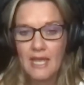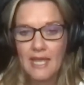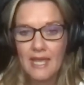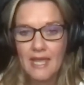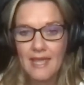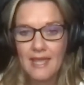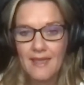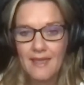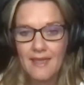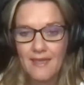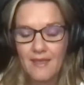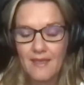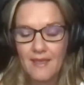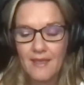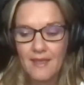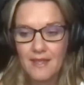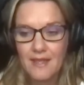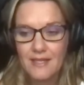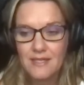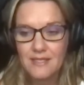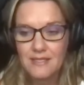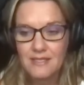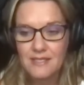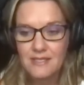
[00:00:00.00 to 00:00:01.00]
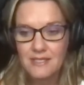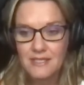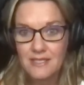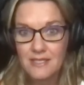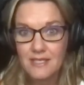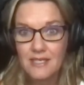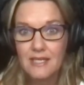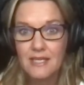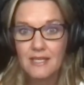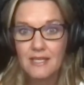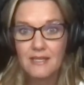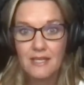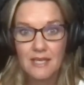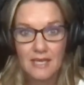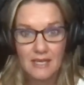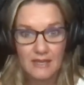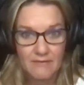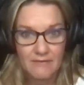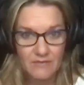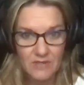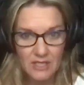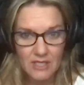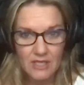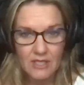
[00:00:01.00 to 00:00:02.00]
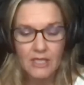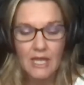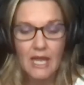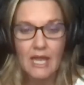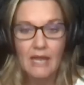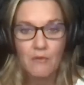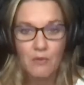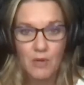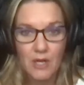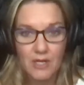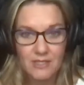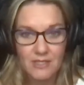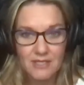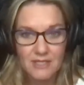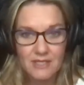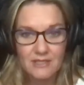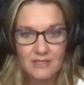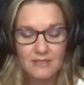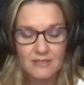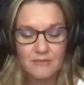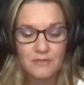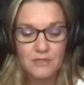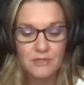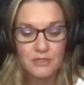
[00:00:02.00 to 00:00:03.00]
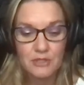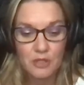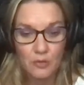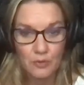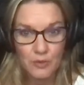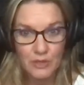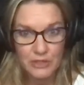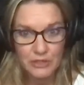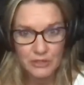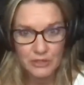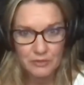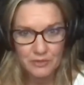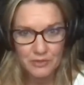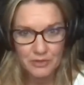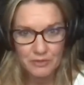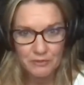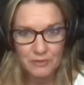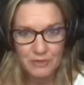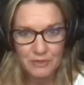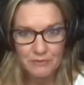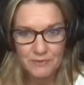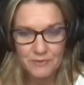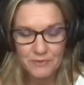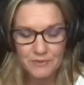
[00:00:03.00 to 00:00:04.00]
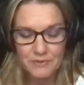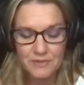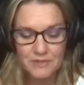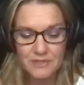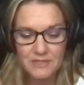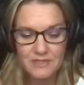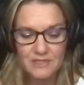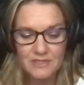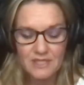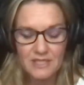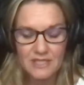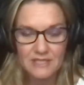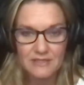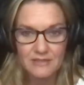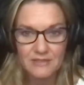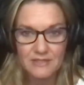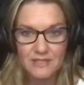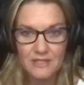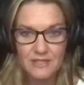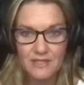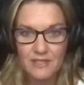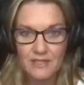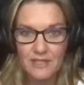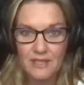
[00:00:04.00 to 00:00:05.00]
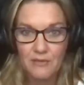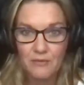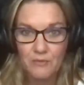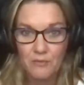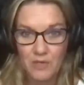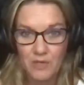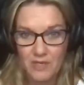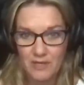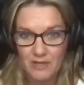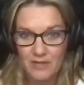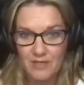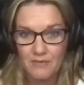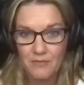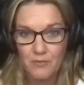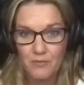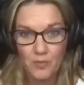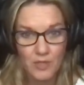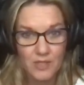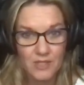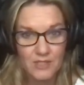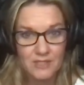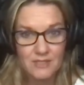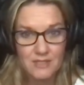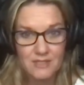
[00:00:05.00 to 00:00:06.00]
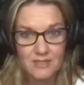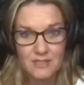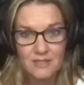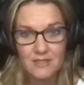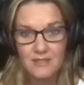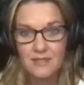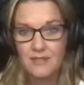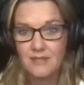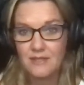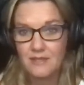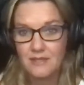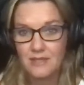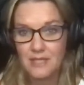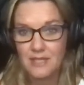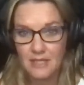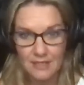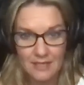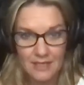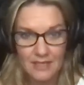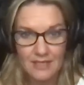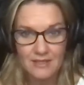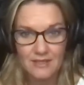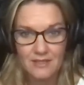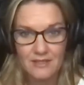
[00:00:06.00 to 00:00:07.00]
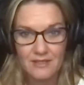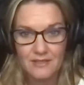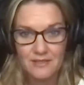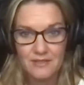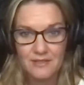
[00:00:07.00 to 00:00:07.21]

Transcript: And I walked in, there was only 2 other people sitting outside. And one of them was the guy